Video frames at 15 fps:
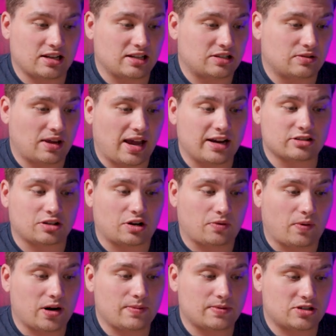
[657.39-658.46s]
It's actually
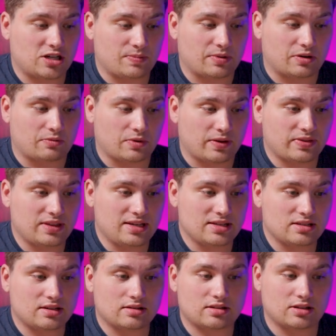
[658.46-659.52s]
quite a bit cheaper to run
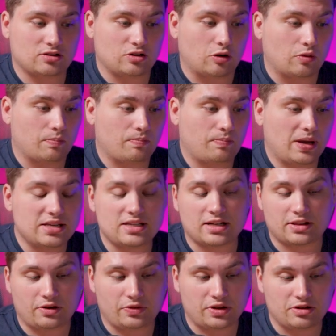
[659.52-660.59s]
these since you're
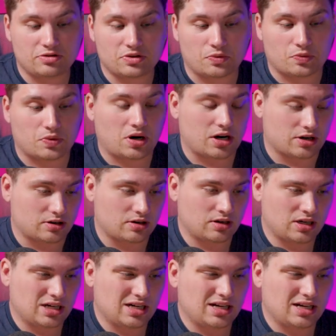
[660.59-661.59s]
basically only using water.